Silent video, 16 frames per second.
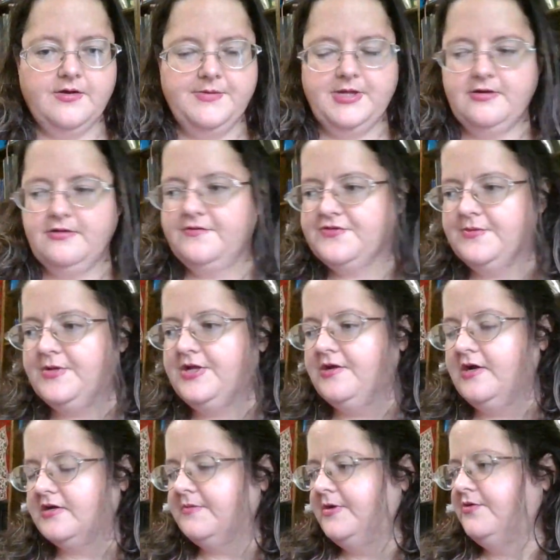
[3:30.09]
I mean, if somebody
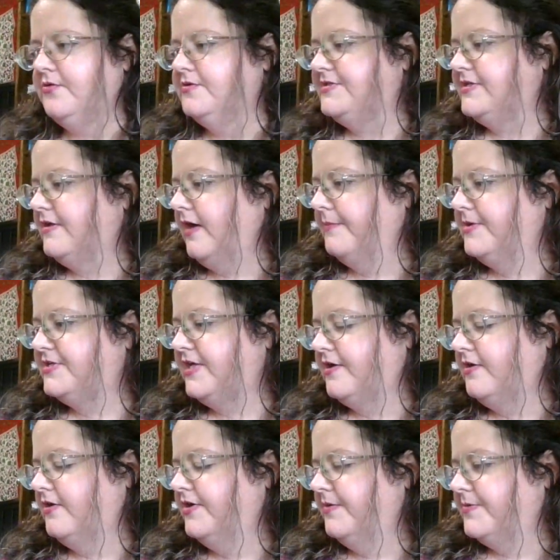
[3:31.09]
knocked on my door and said, "I'm going to
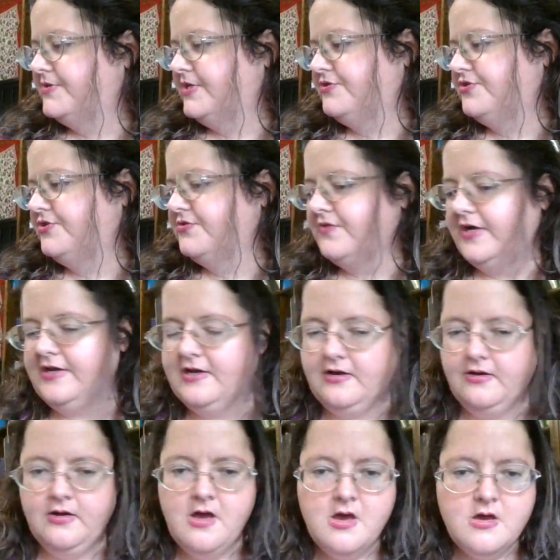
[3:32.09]
take all your possessions right
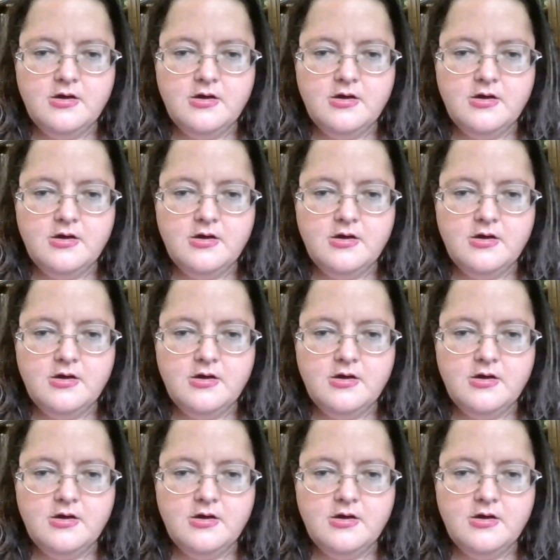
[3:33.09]
now,"